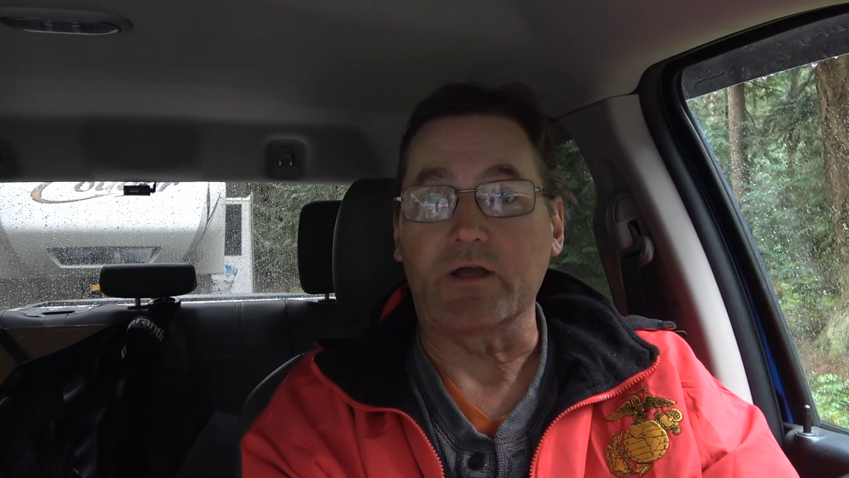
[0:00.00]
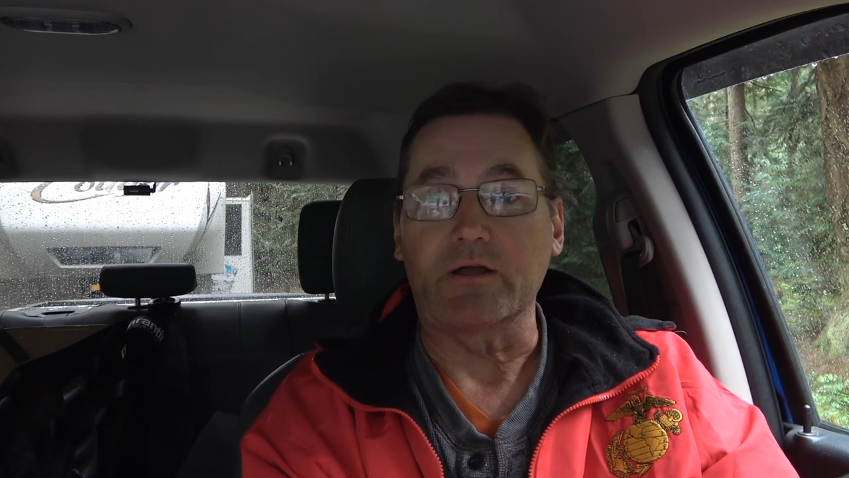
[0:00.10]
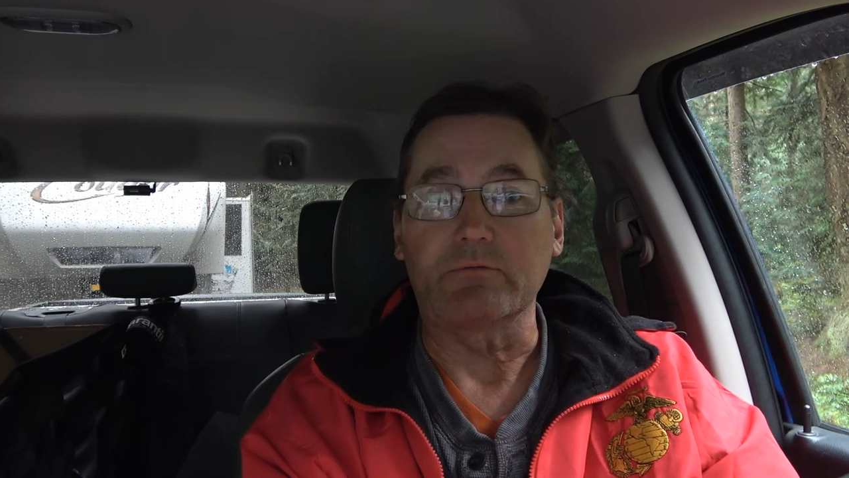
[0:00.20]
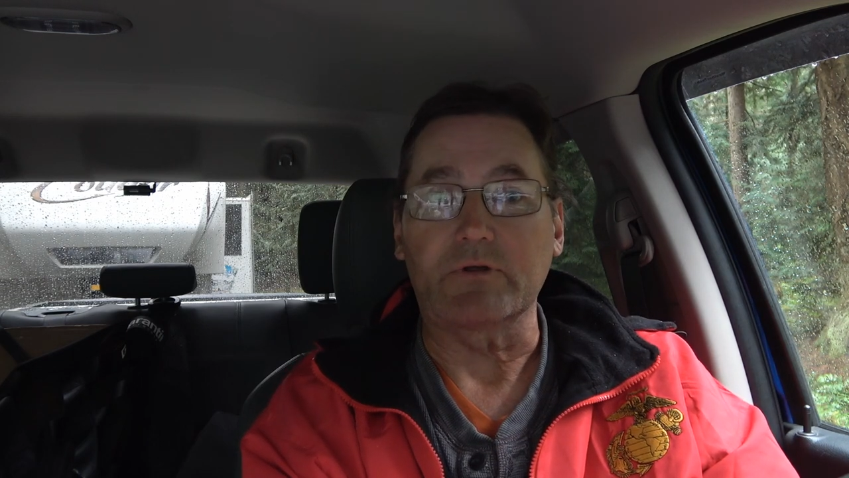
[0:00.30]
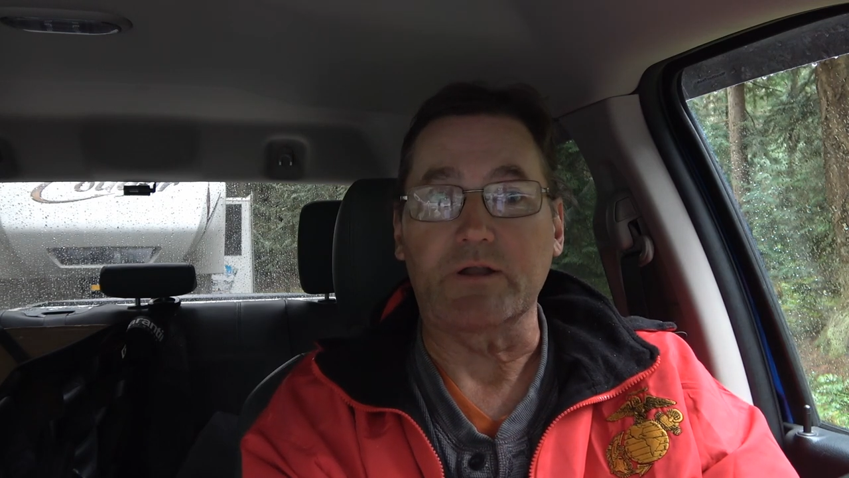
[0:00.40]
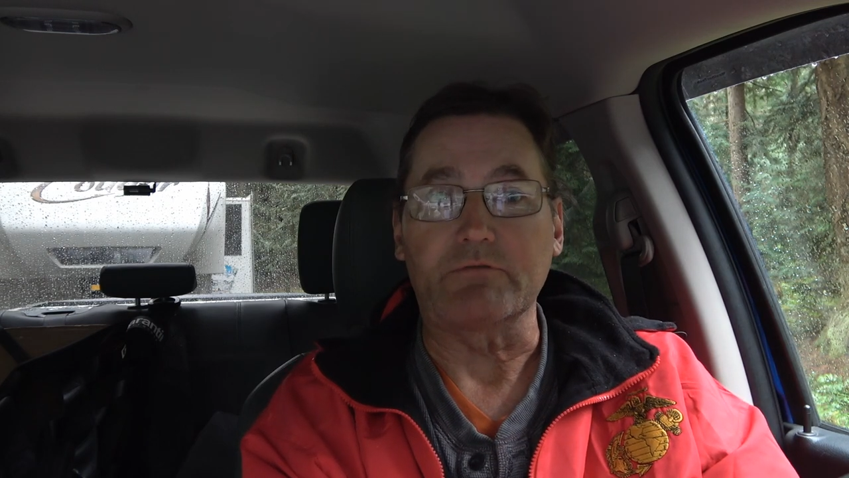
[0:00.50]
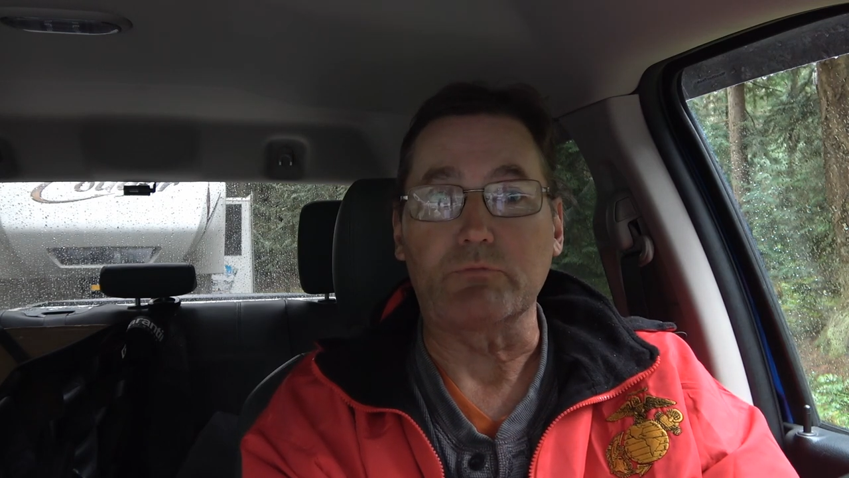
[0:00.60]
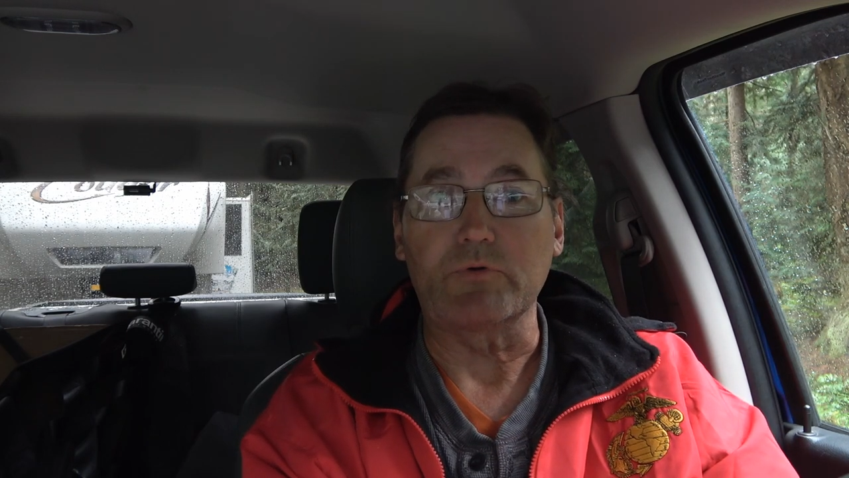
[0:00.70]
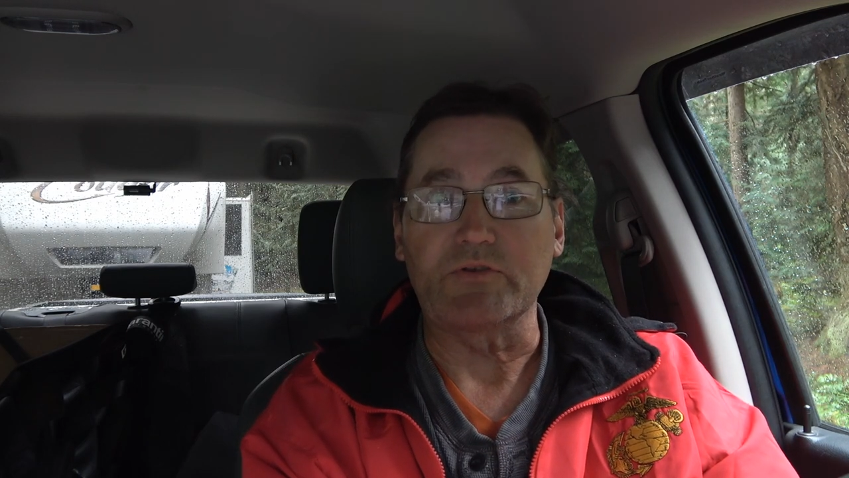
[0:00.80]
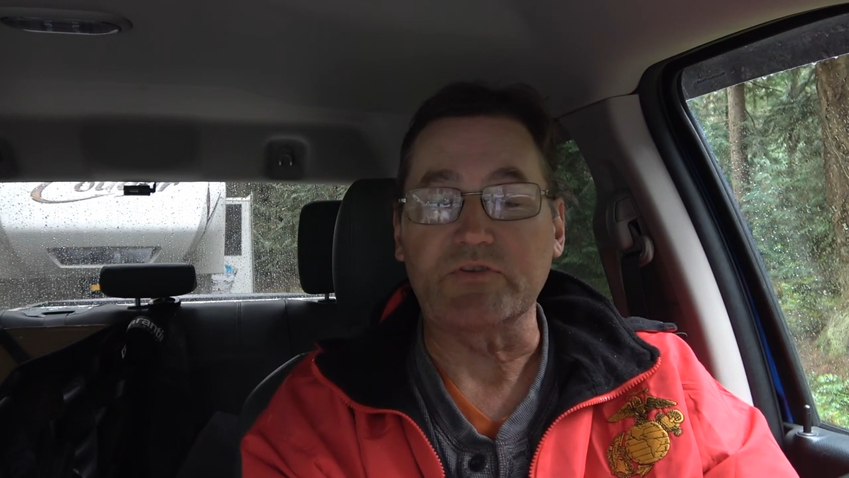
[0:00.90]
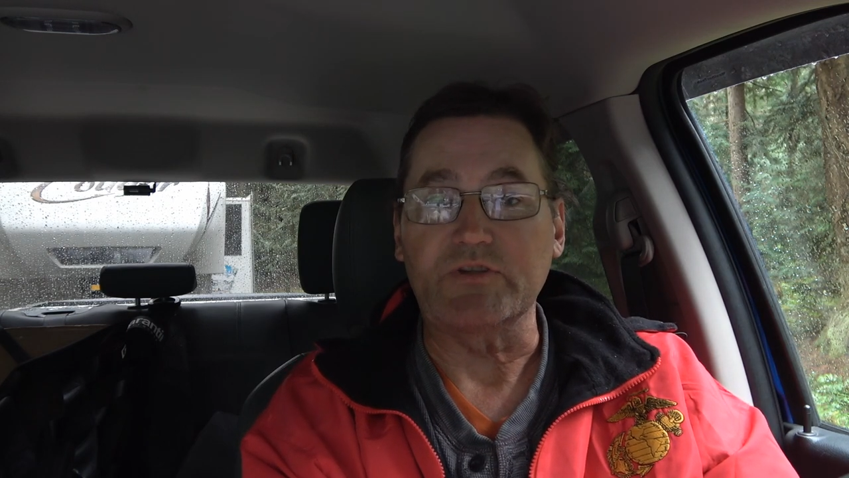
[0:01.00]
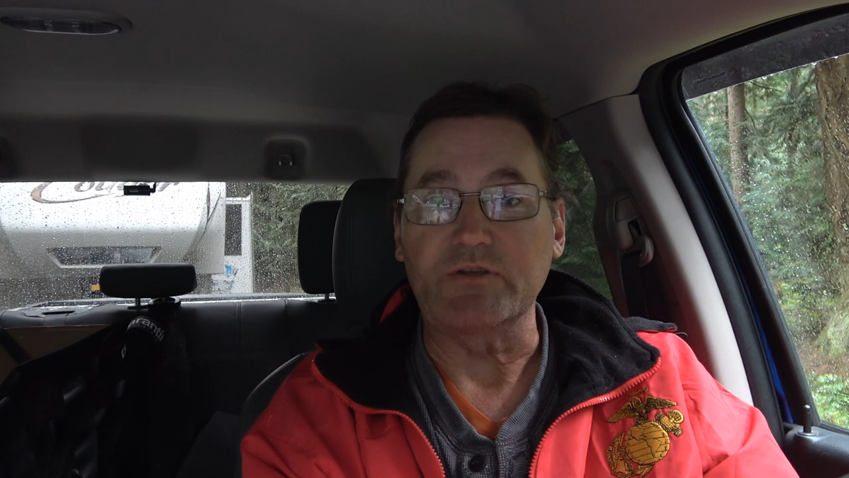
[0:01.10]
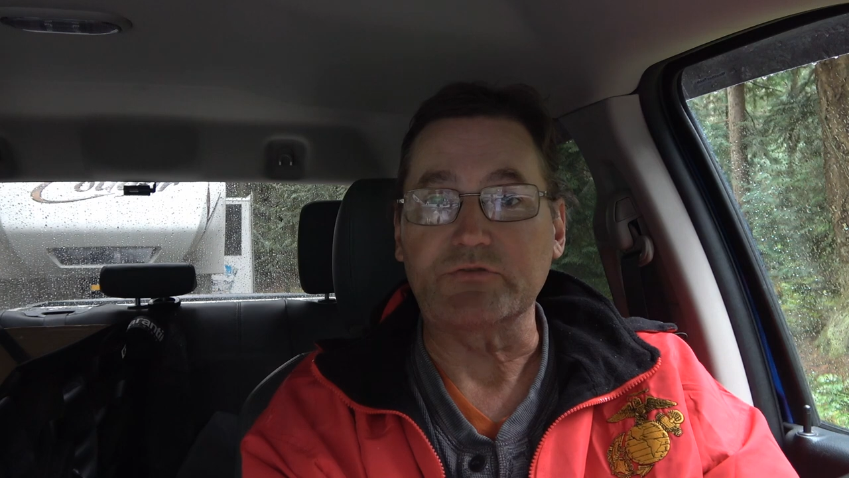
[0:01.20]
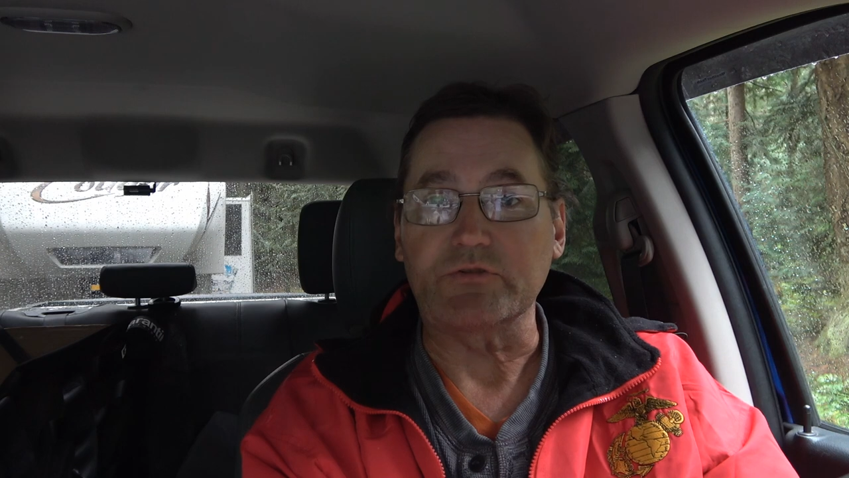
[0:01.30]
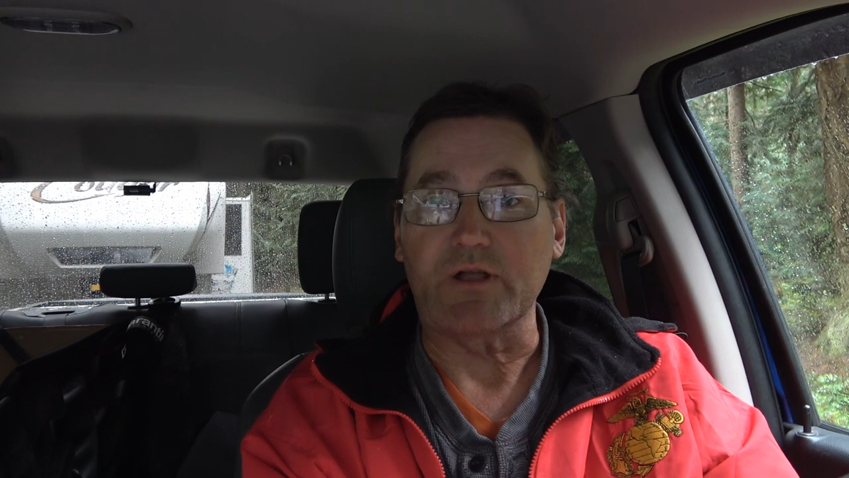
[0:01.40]
kind of a
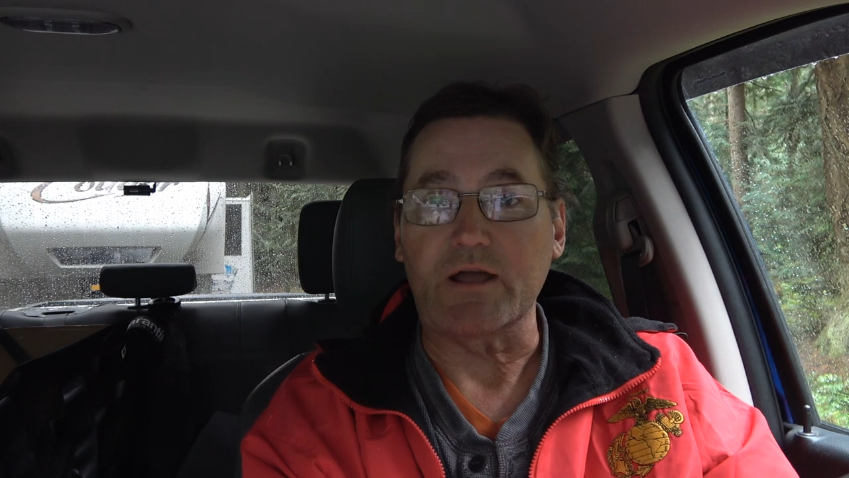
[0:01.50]
residential